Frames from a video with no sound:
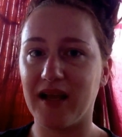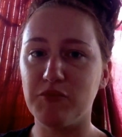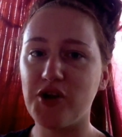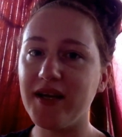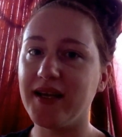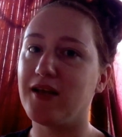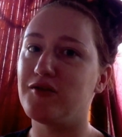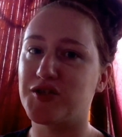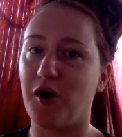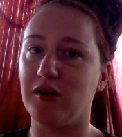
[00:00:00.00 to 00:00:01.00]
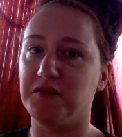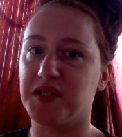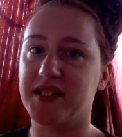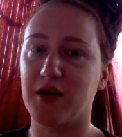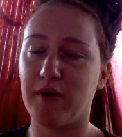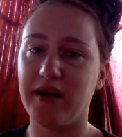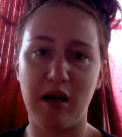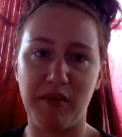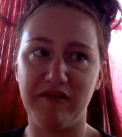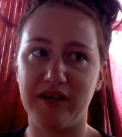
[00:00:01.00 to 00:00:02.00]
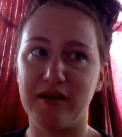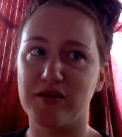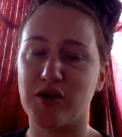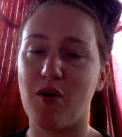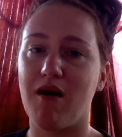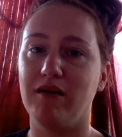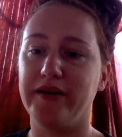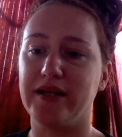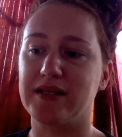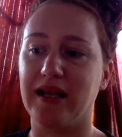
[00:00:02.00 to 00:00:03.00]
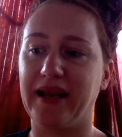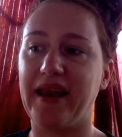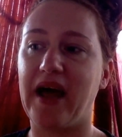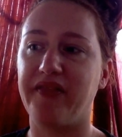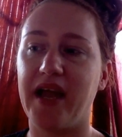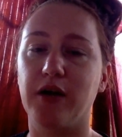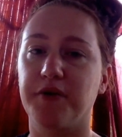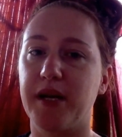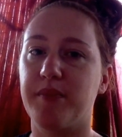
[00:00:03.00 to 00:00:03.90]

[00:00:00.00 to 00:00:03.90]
I'm trying to get used to all of this. Like right now my videos the quality is like not that great,